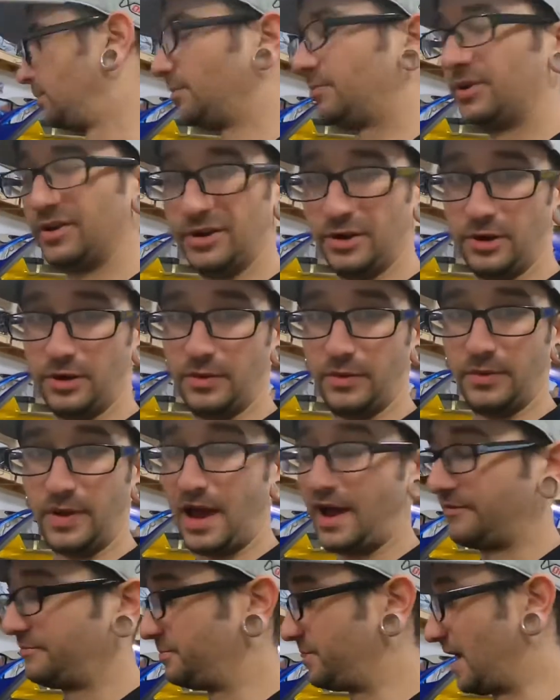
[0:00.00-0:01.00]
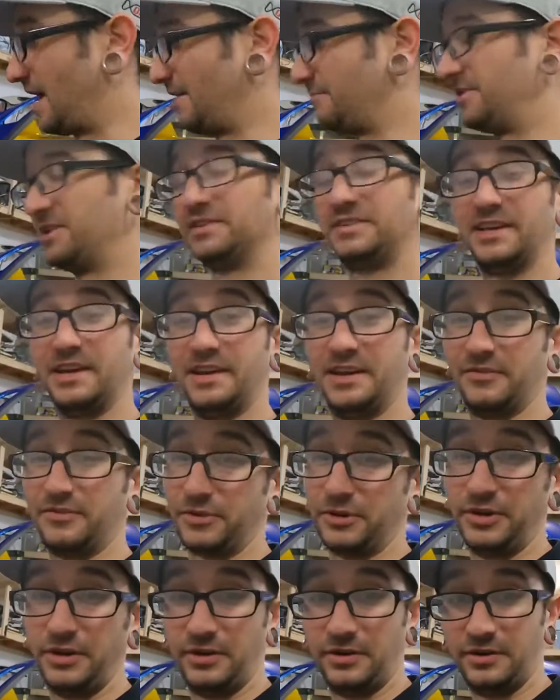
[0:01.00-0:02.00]
But, you know, I've been saying it
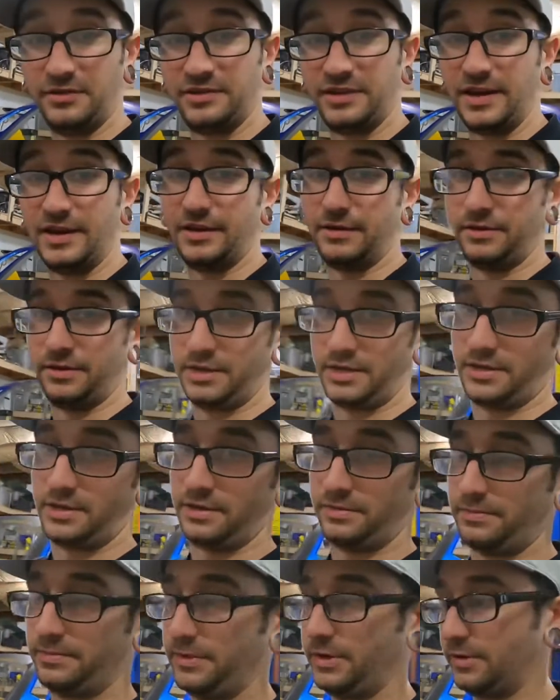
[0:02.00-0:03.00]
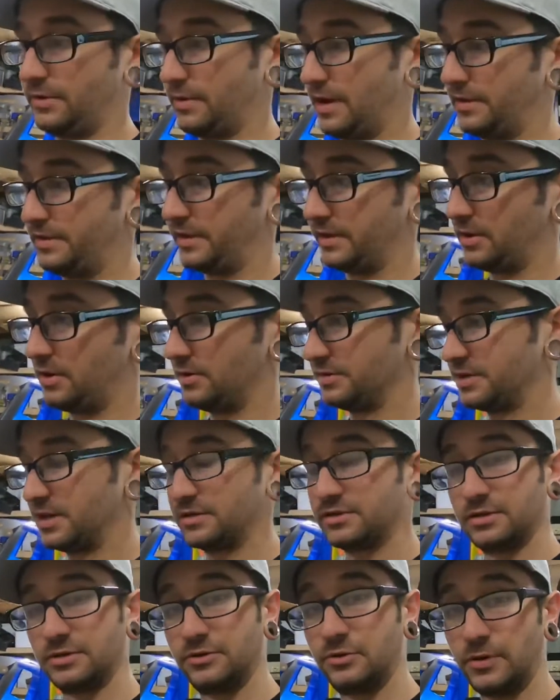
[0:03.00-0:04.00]
for years, and you know, I think
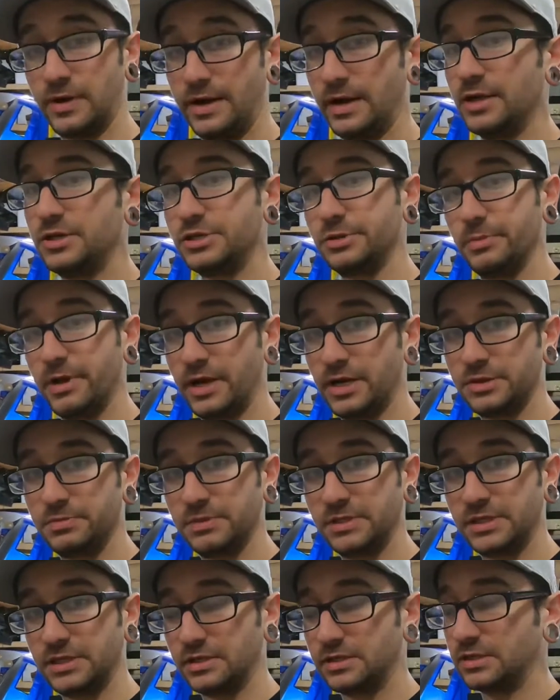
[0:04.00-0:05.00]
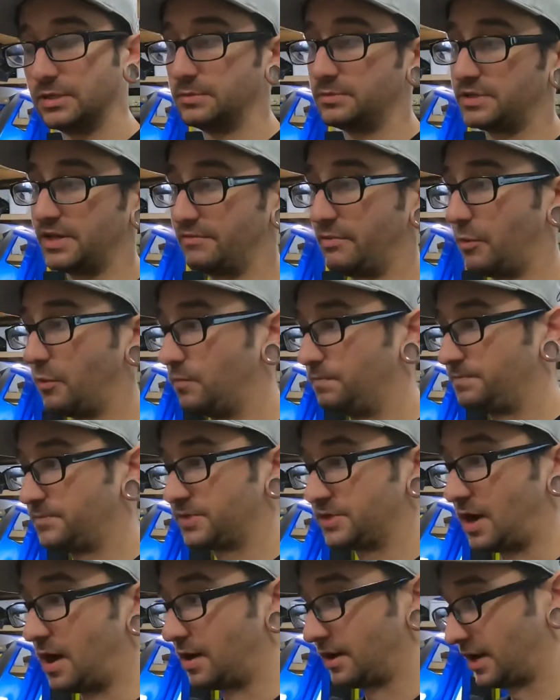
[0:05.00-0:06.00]
Haltechs are great engine management systems. I've been
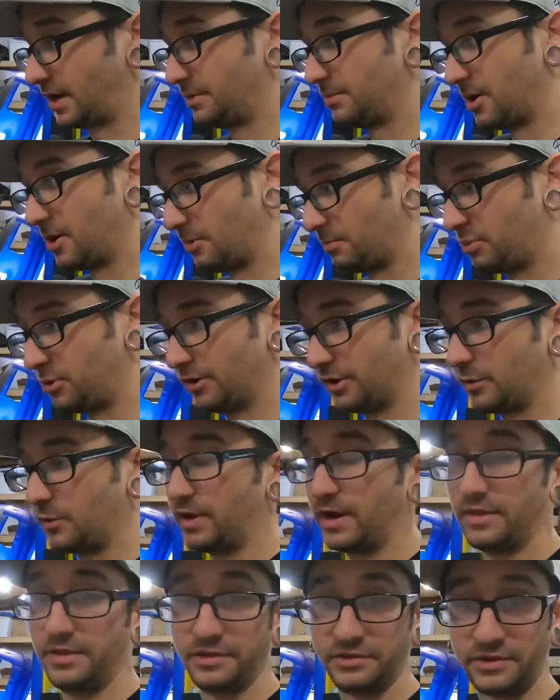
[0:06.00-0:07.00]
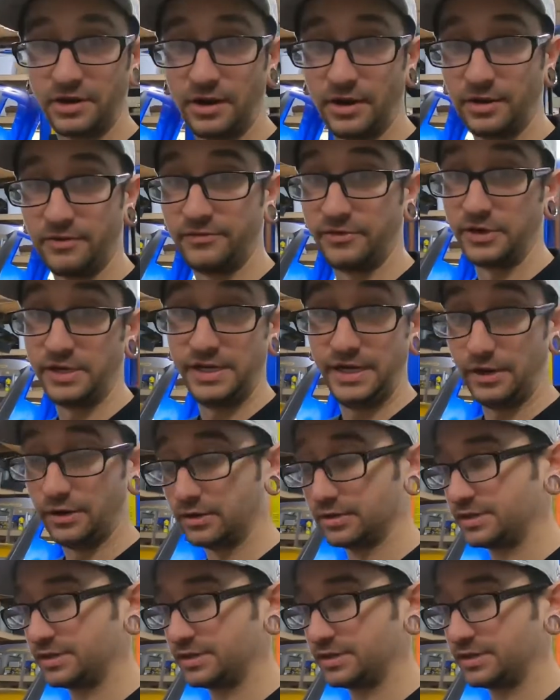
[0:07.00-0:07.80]
talking about putting one on this car for years